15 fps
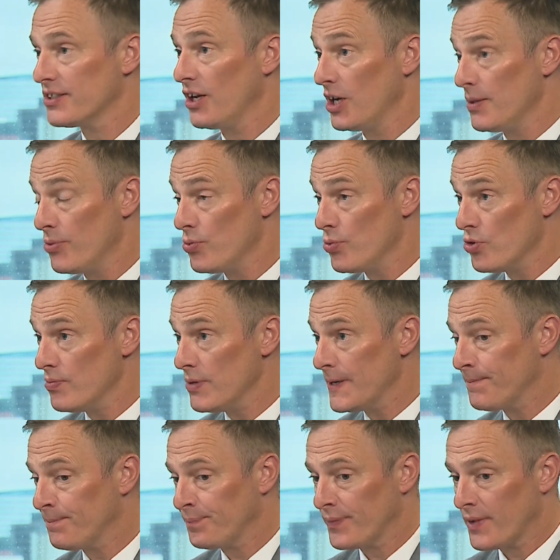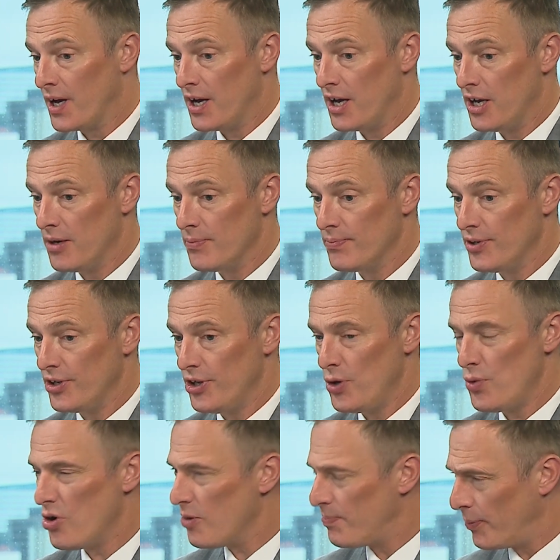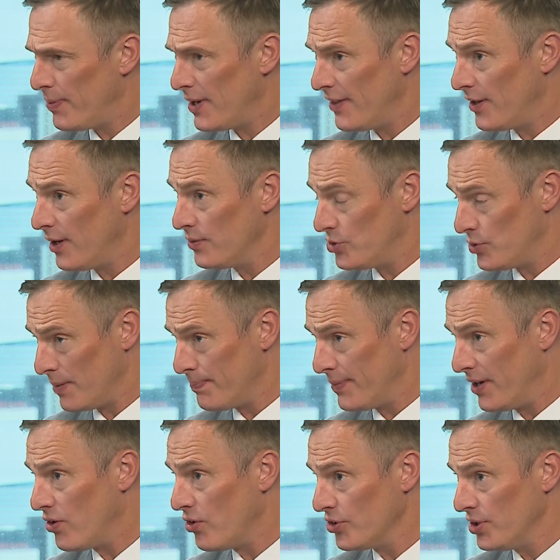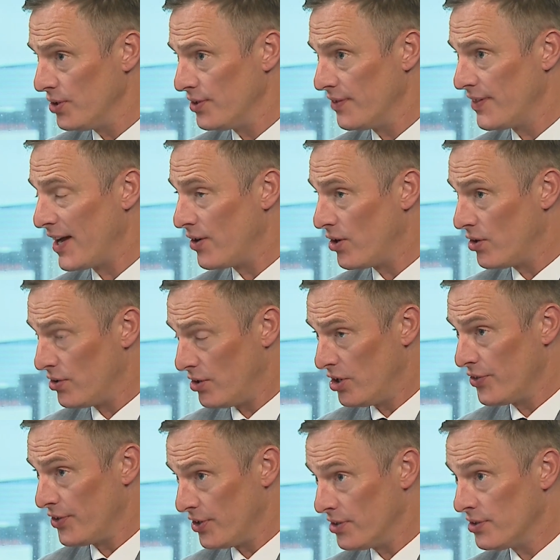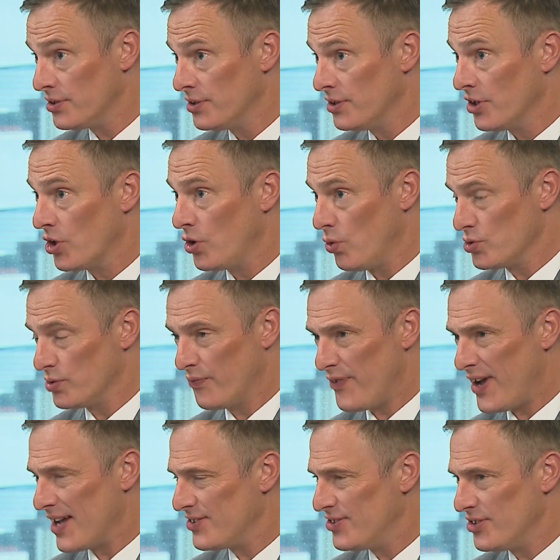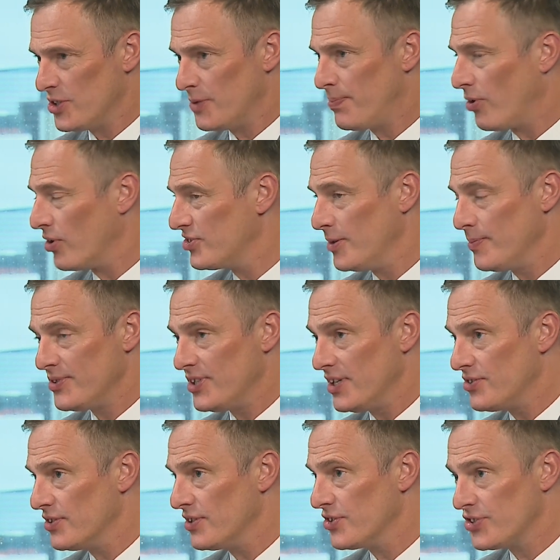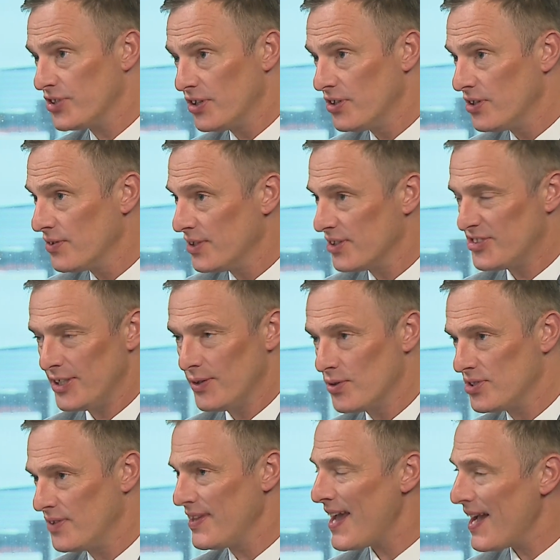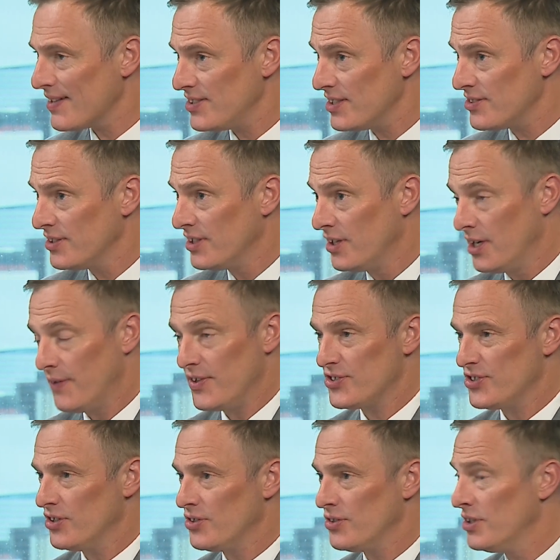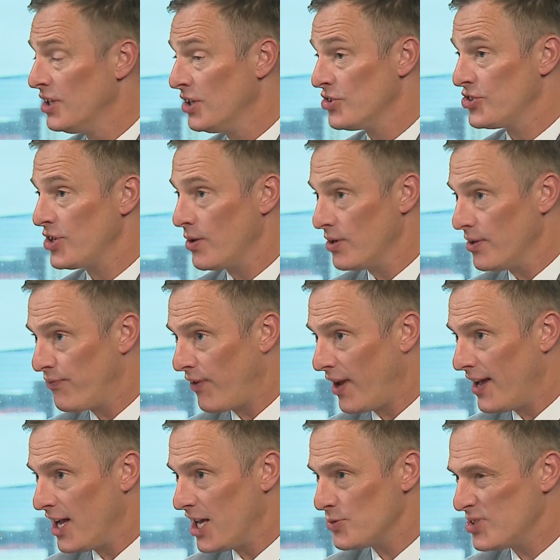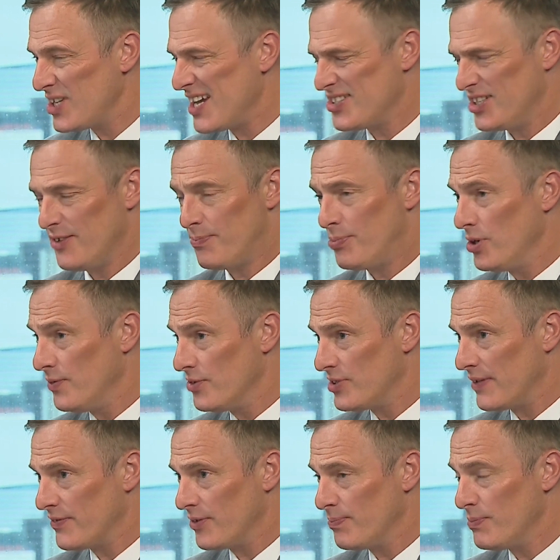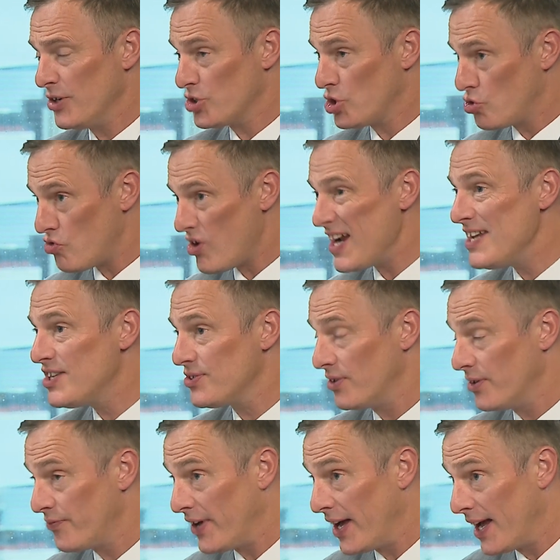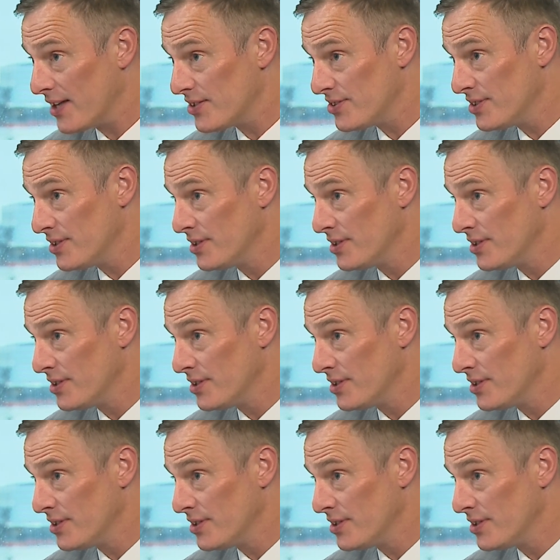global warming, you are prepared, though, to admit, aren't you, that there are other causal factors, the proximity to the sun, the tilt and the axis of the sun, solar flares, which actually have proven to have a much greater effect